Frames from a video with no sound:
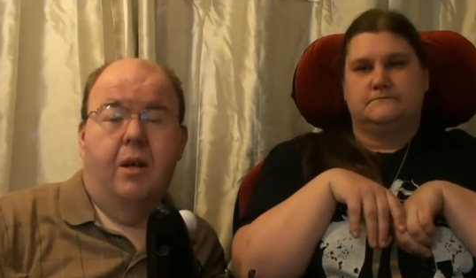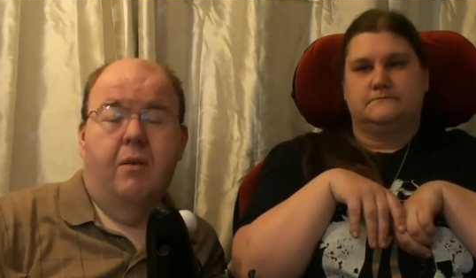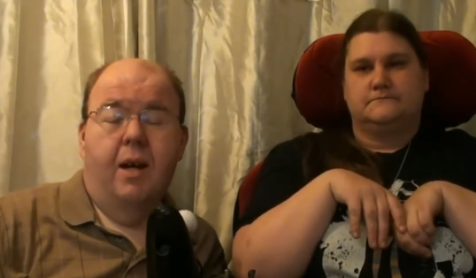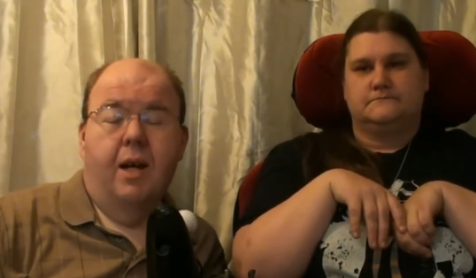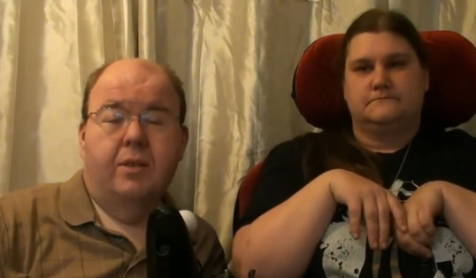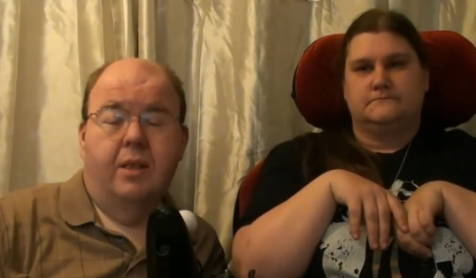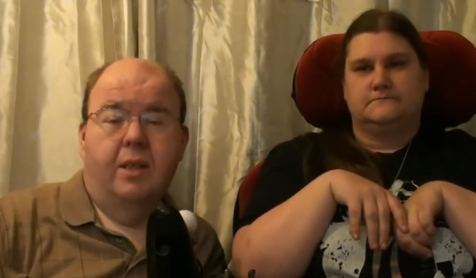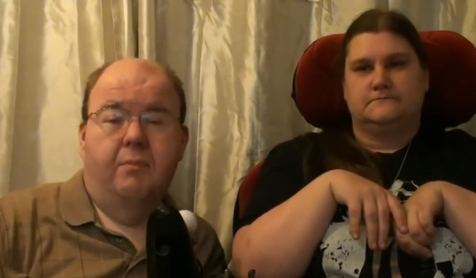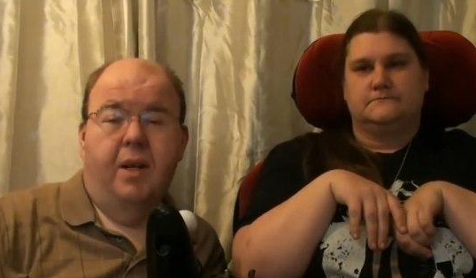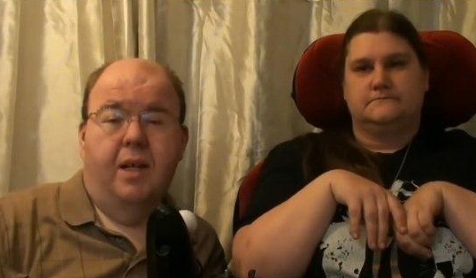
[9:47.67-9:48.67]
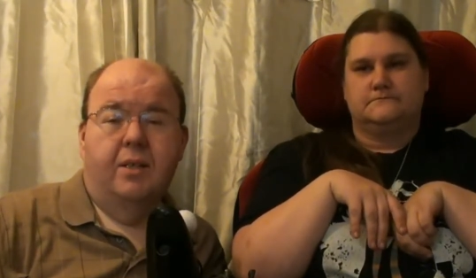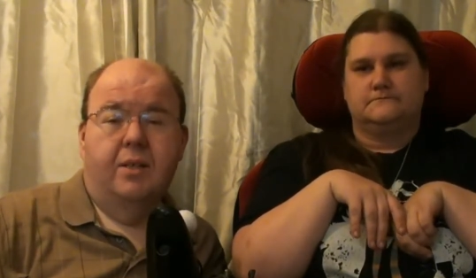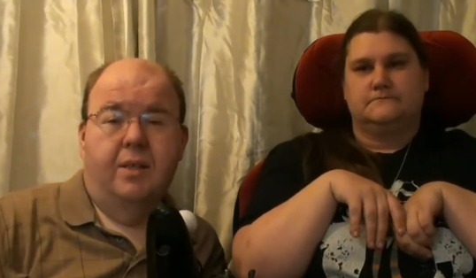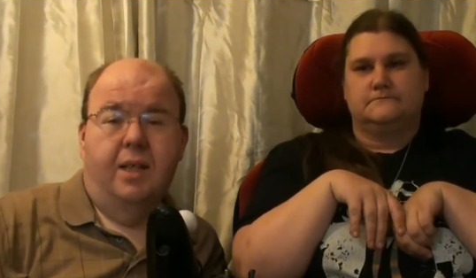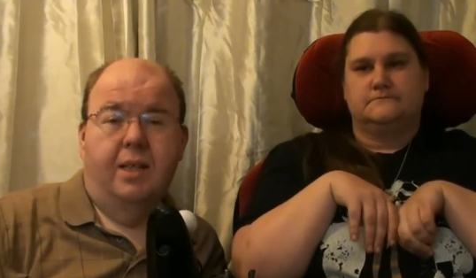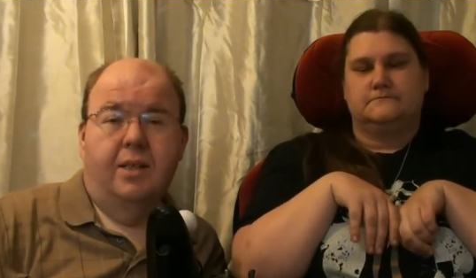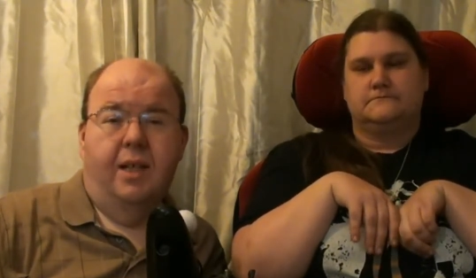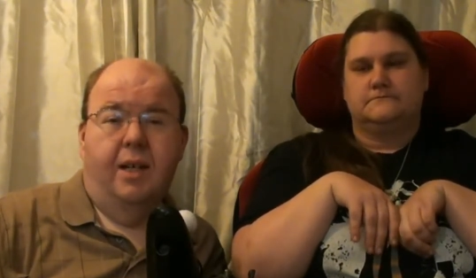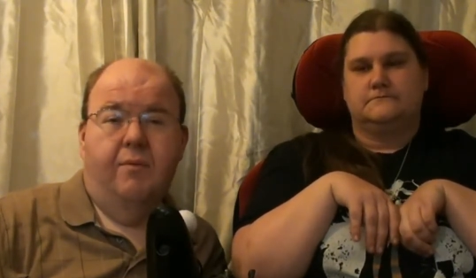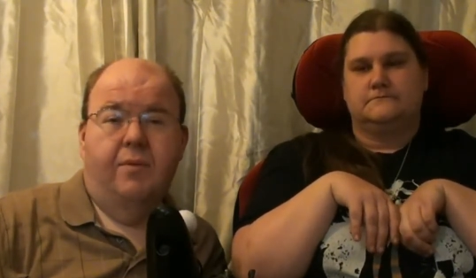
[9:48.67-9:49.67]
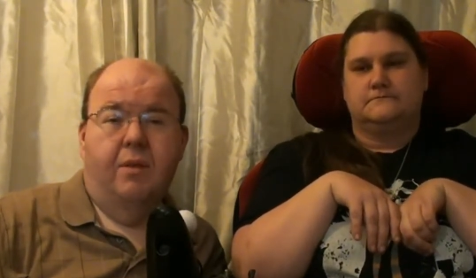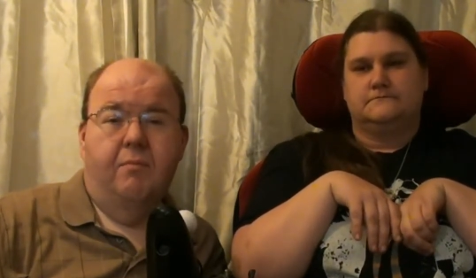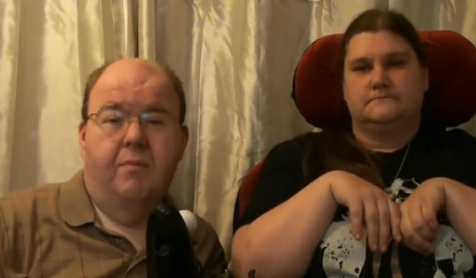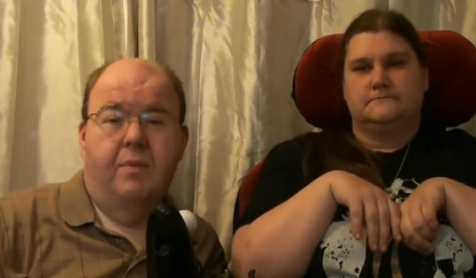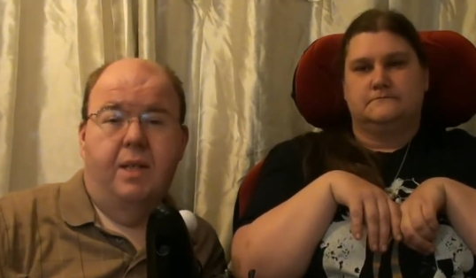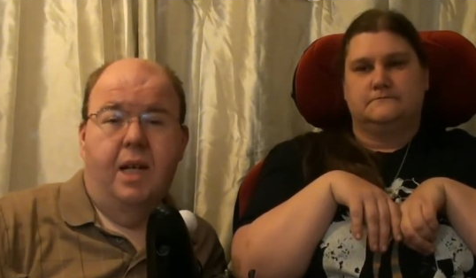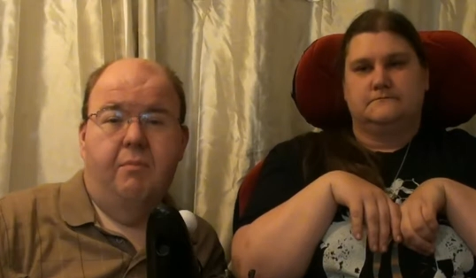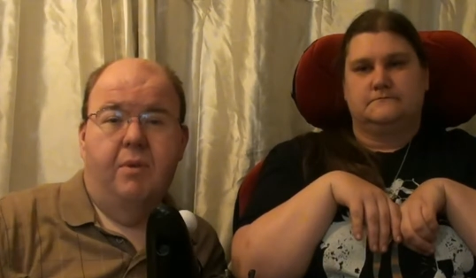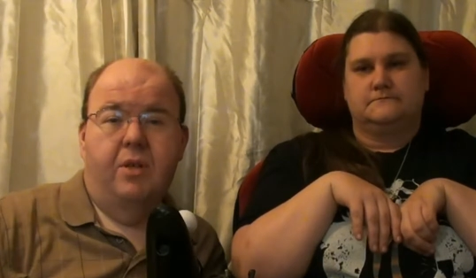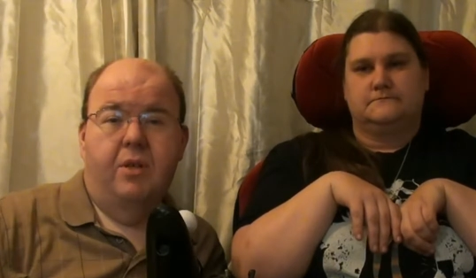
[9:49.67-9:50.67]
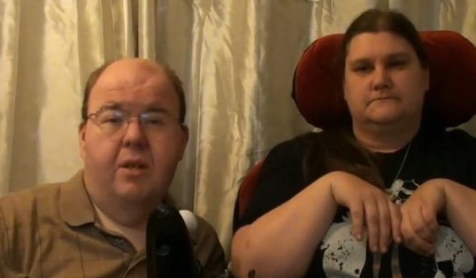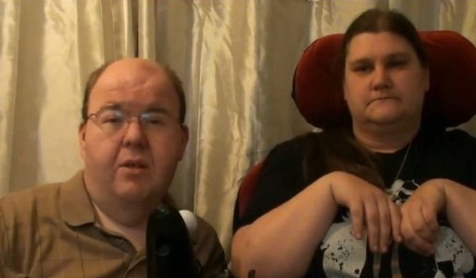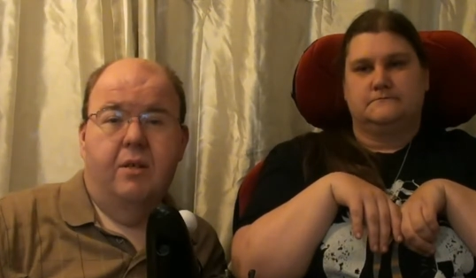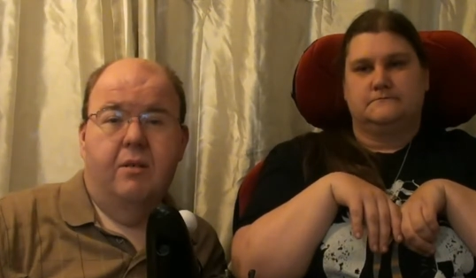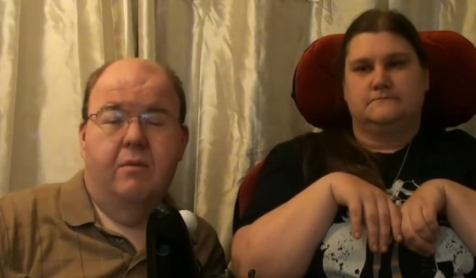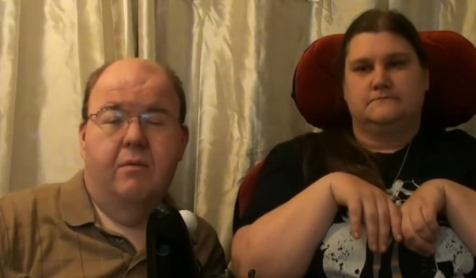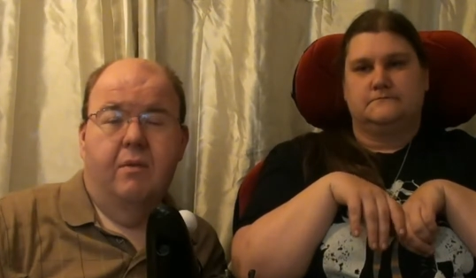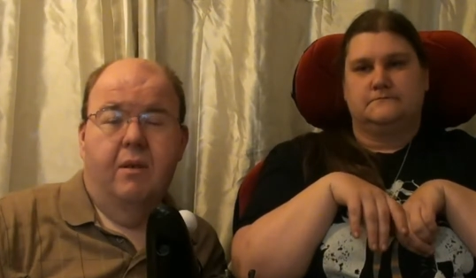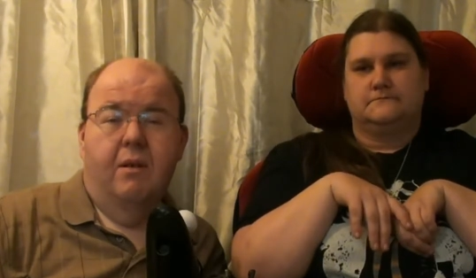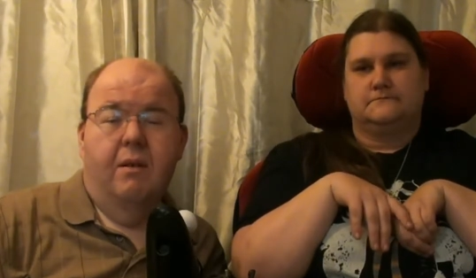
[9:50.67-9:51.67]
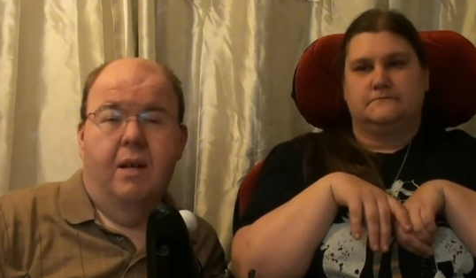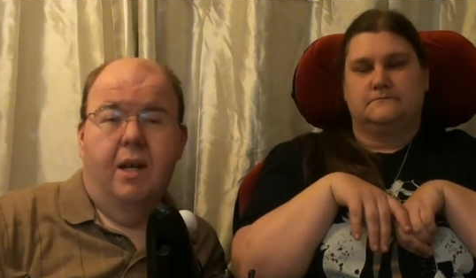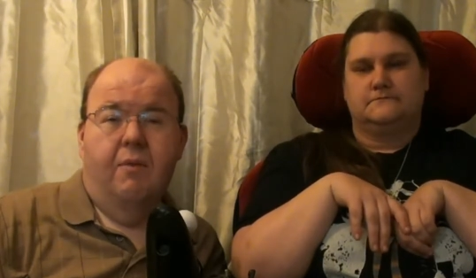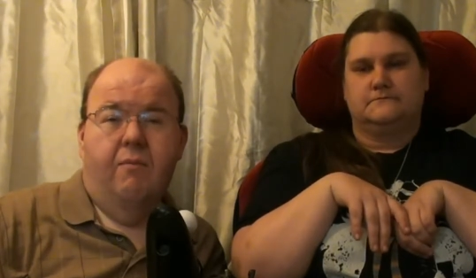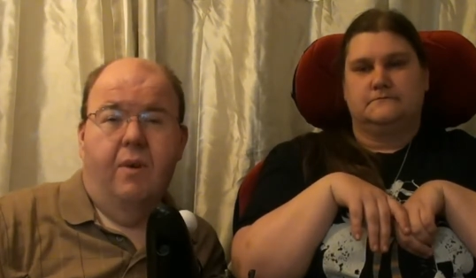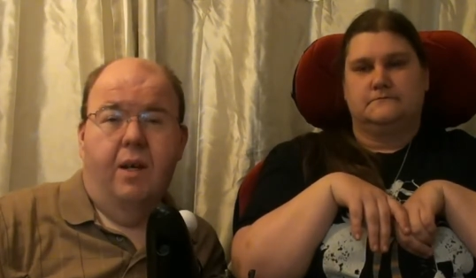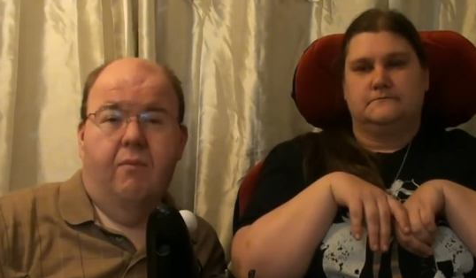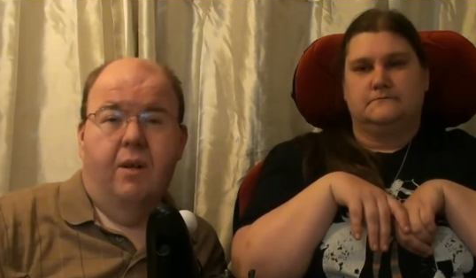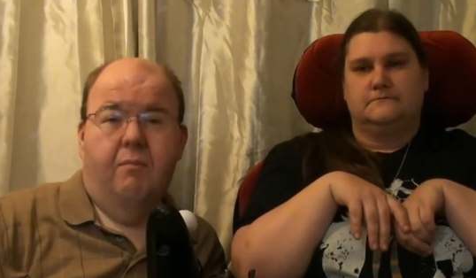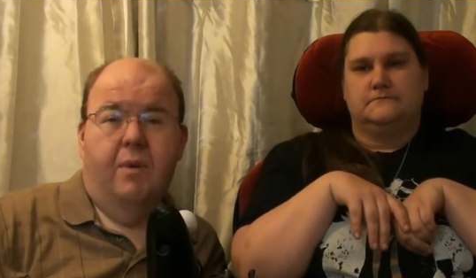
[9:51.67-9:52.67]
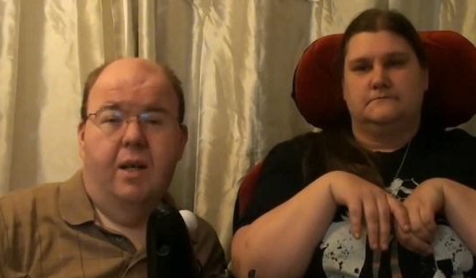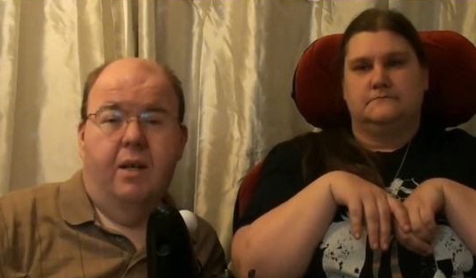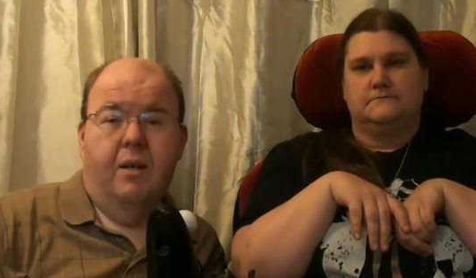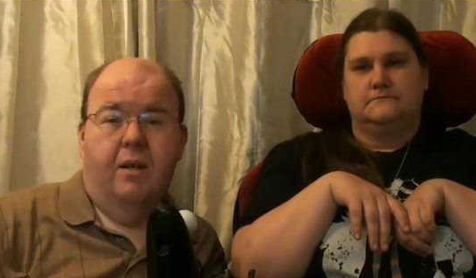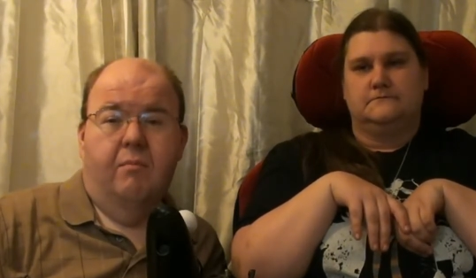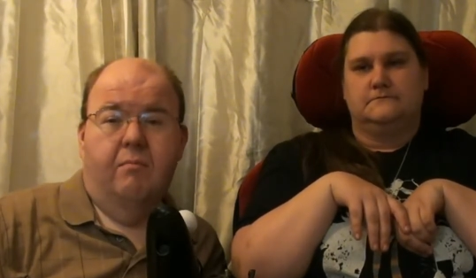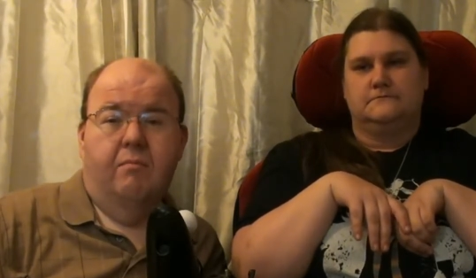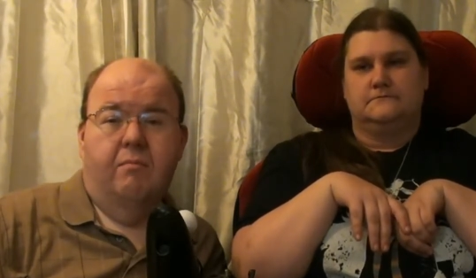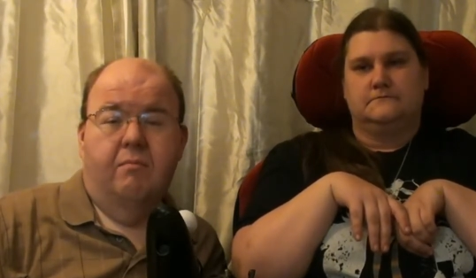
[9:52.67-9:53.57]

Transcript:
Speaker 1: car accident back in the States, I have some damage done to, in, in one of my um,